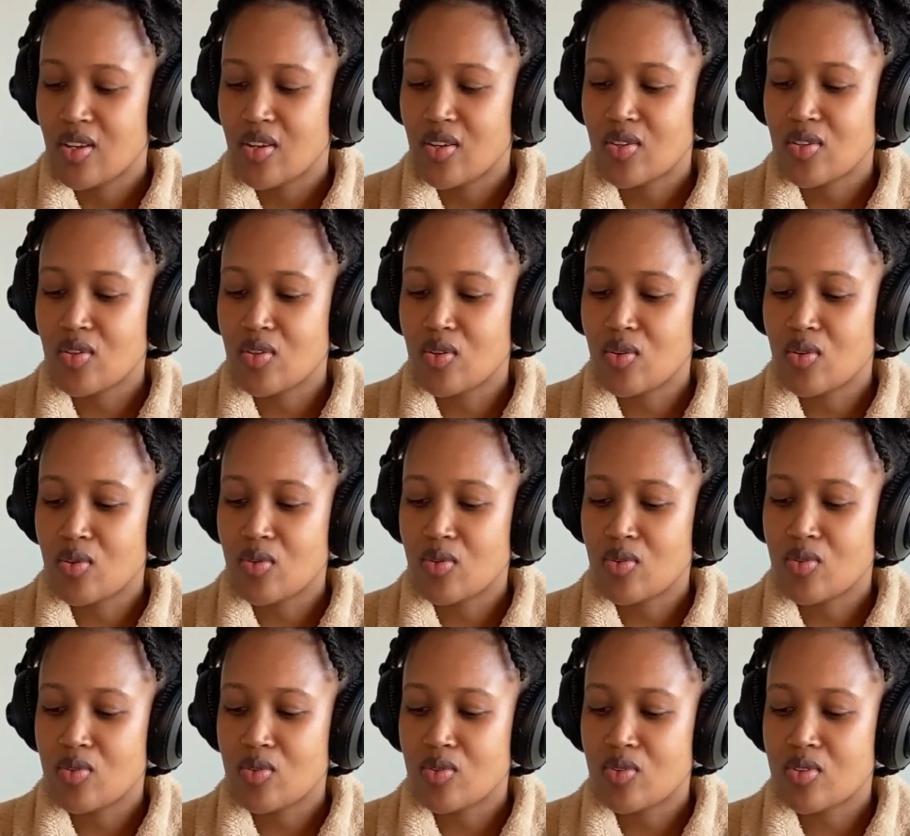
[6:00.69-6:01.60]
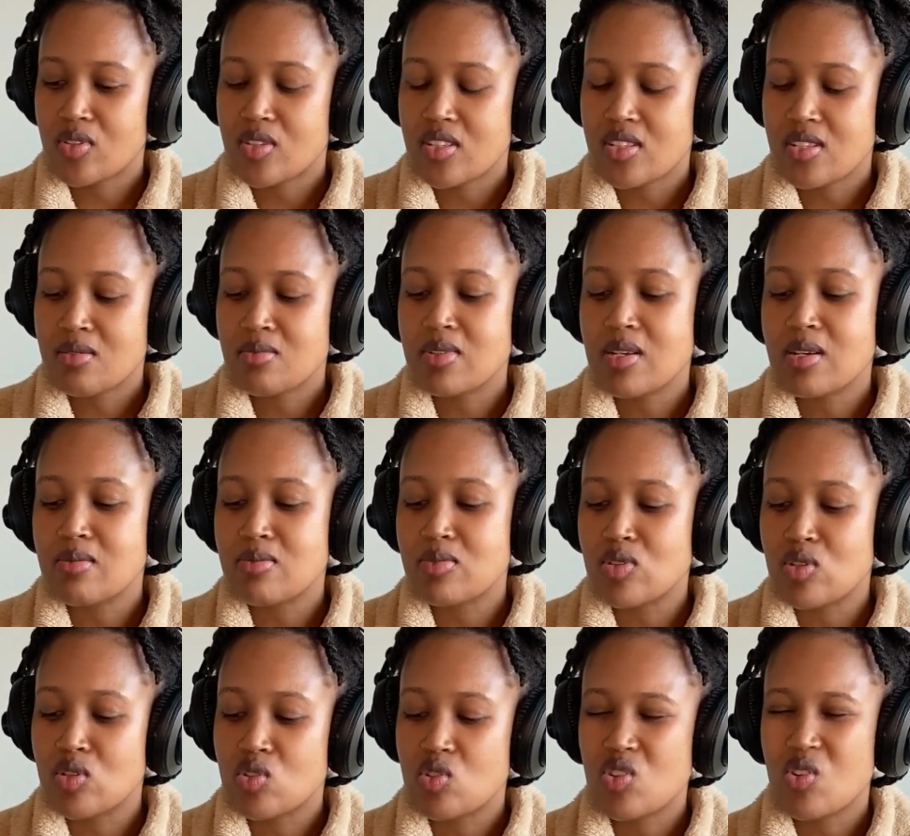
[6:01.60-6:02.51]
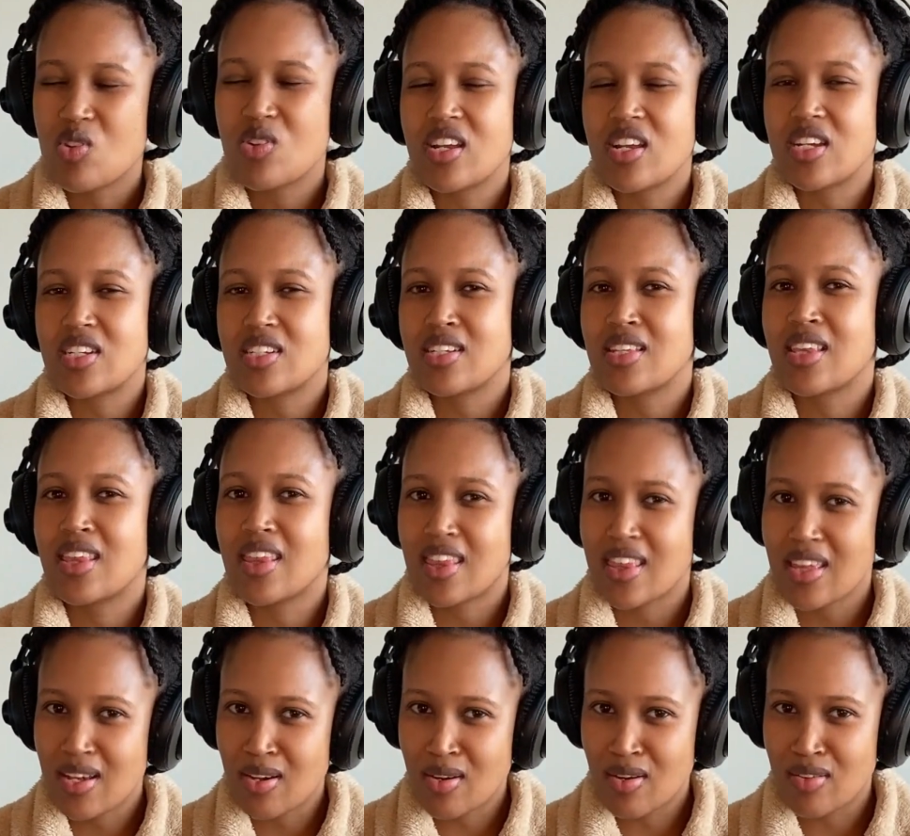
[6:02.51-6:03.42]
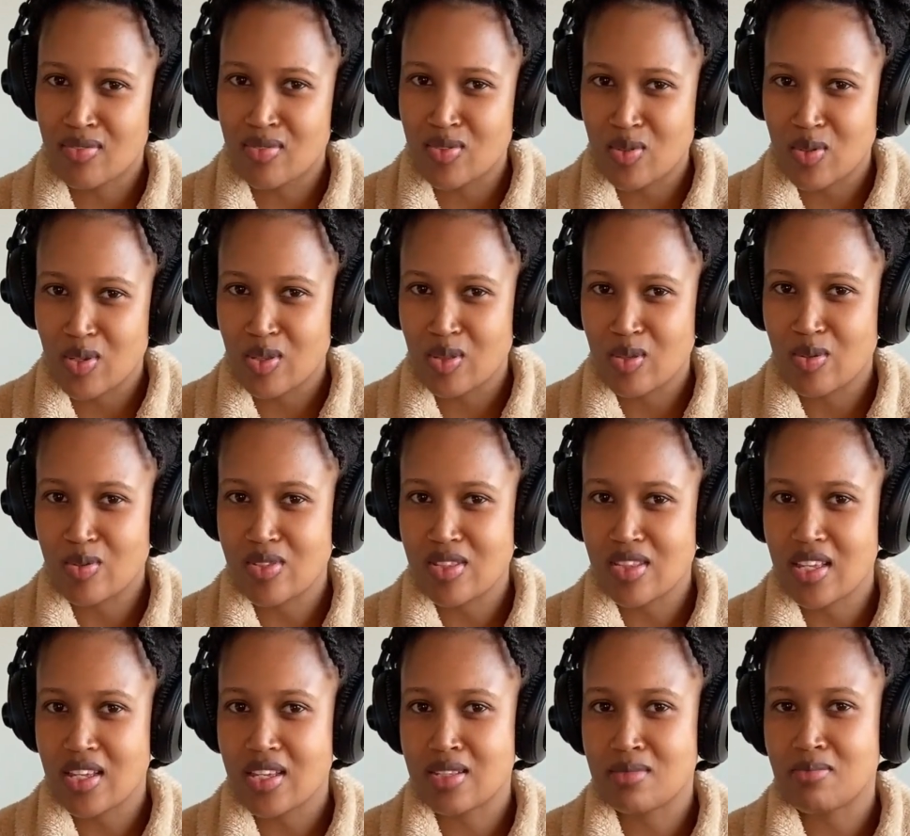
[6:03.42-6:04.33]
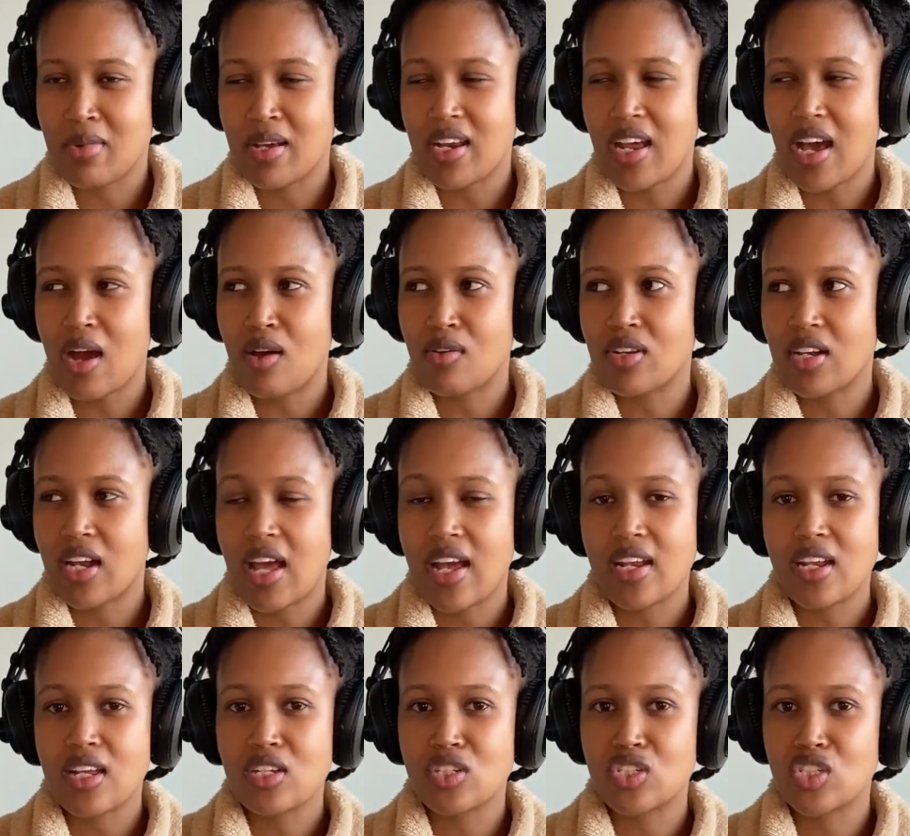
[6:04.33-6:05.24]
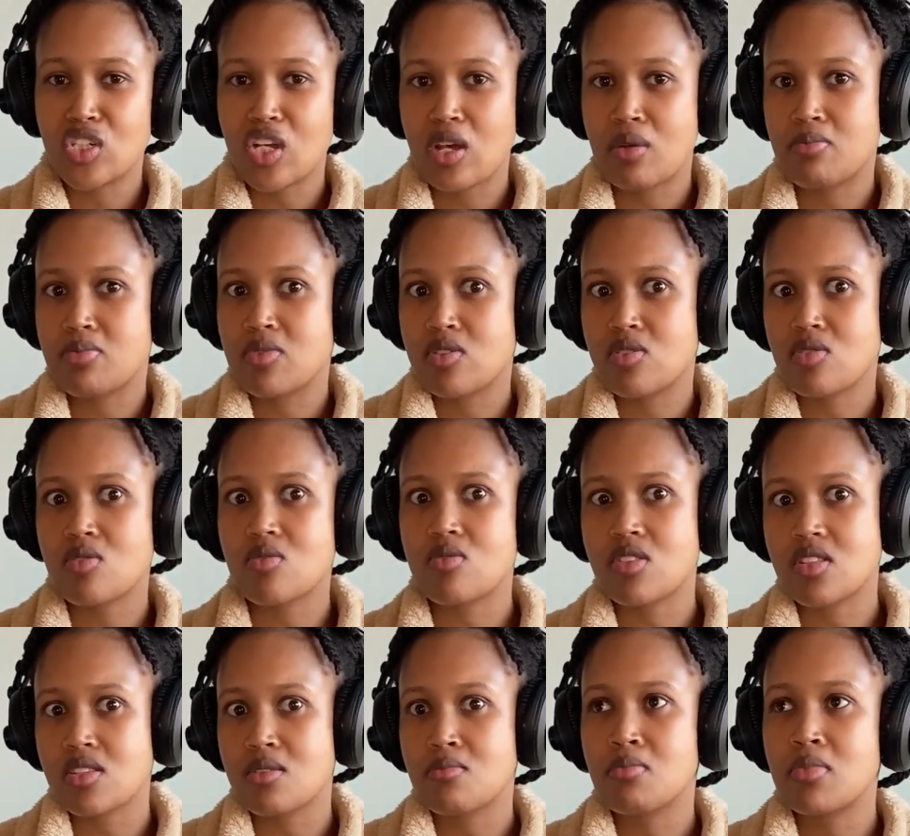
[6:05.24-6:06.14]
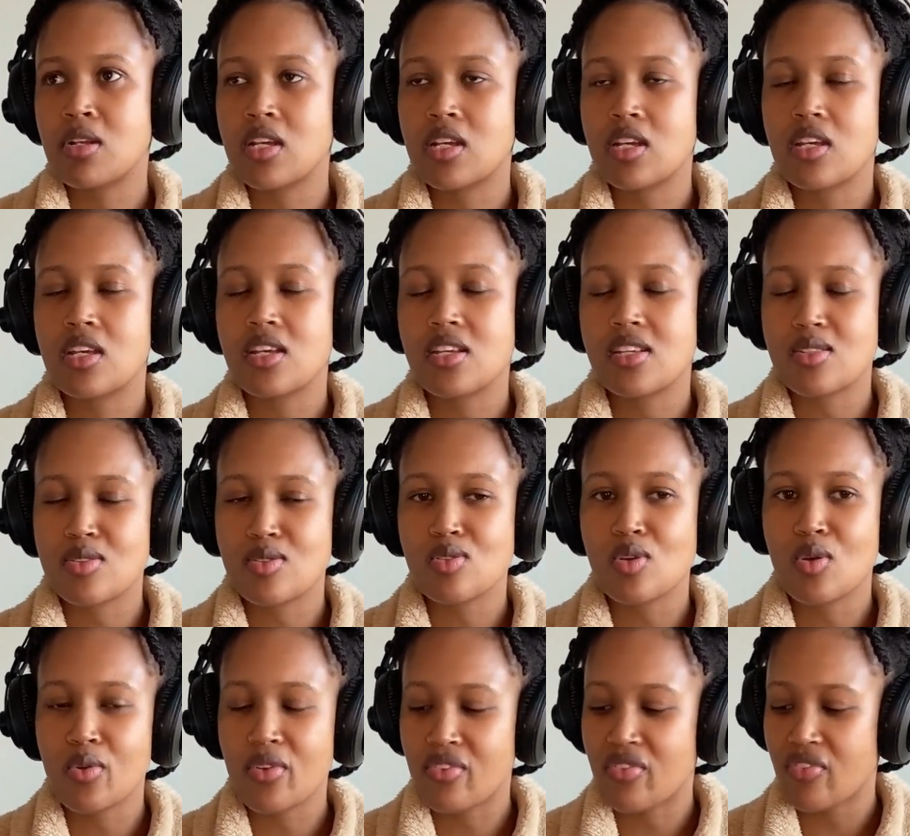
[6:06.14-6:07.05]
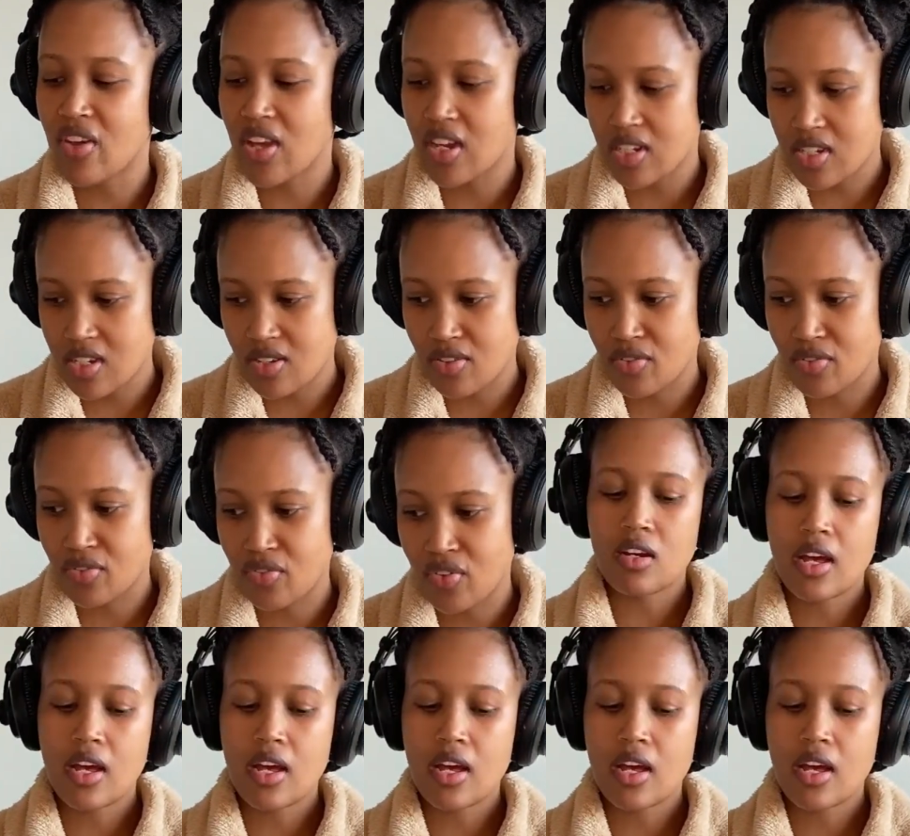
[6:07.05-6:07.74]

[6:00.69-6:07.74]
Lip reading: You know, sometimes you actually think of doing those things, but outlining shapes so simply is so effective.